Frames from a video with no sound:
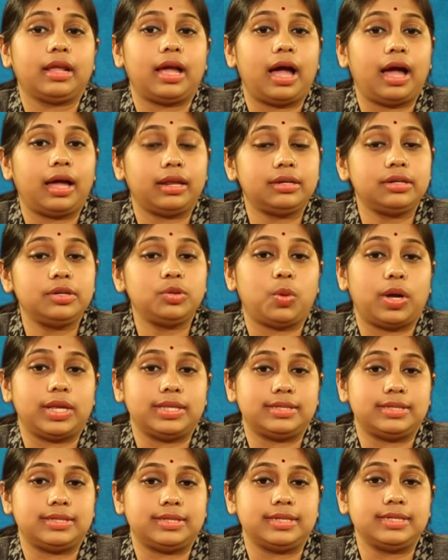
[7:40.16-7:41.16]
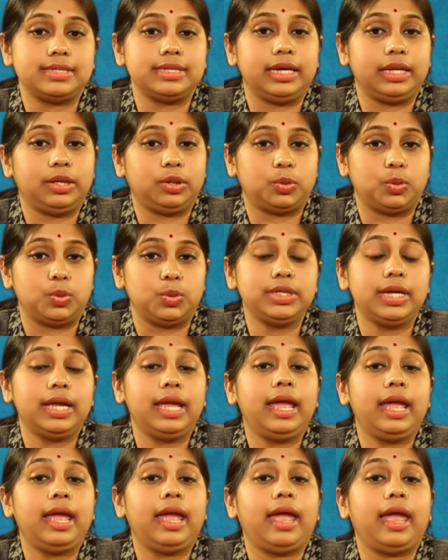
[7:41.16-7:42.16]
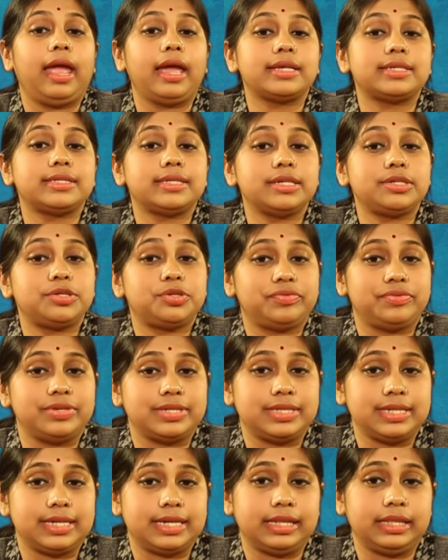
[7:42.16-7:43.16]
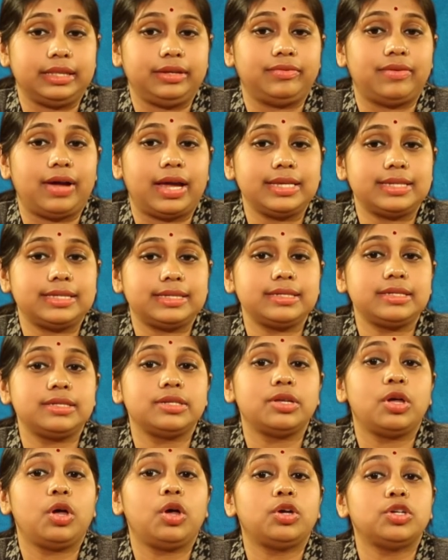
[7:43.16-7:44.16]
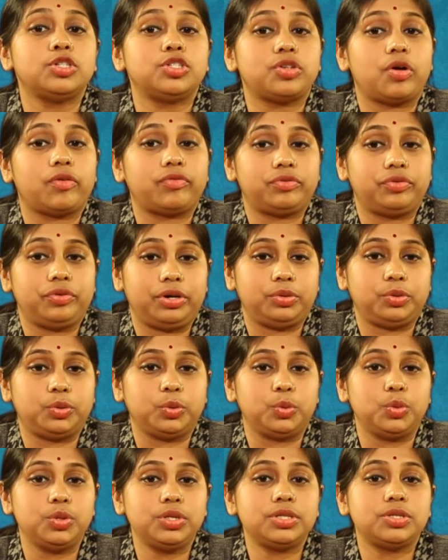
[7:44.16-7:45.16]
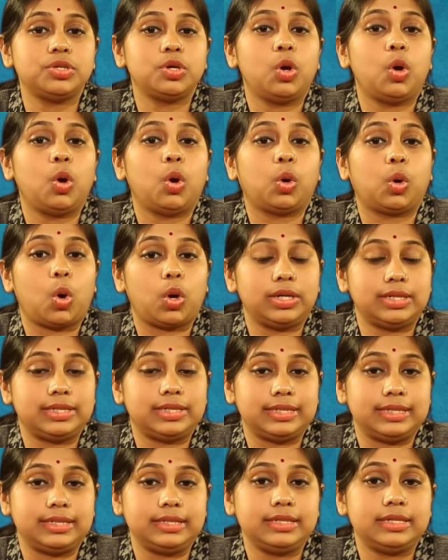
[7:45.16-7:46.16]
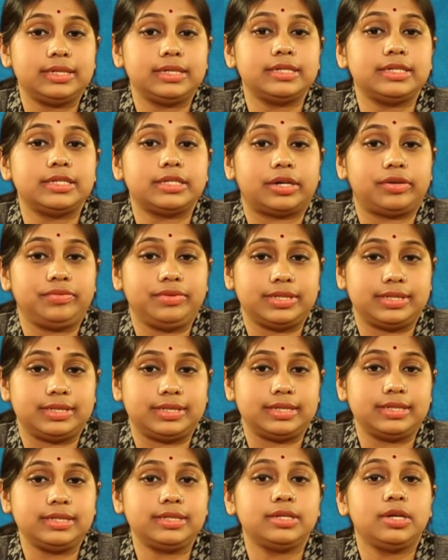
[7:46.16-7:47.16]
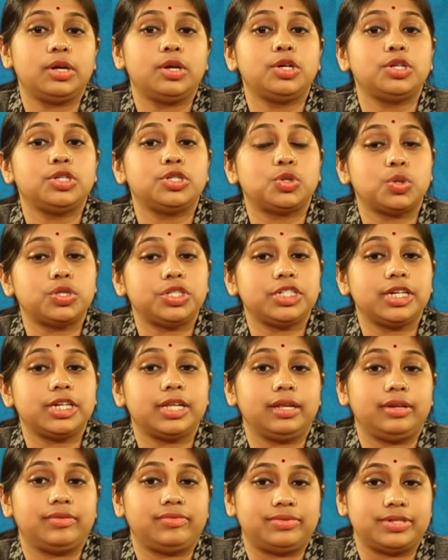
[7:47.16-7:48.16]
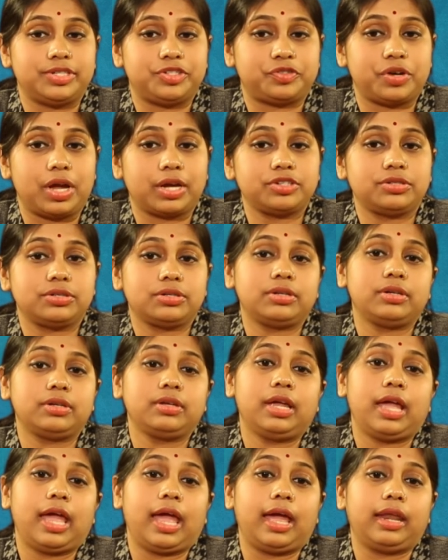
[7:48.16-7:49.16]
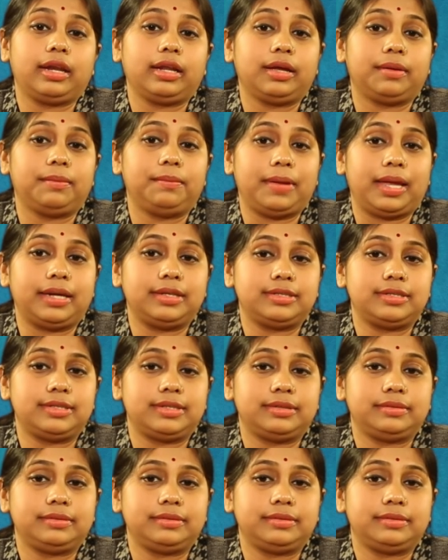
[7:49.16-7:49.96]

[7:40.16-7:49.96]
Other nuances include access to physical devices, software tools, content, services, social infrastructure and government.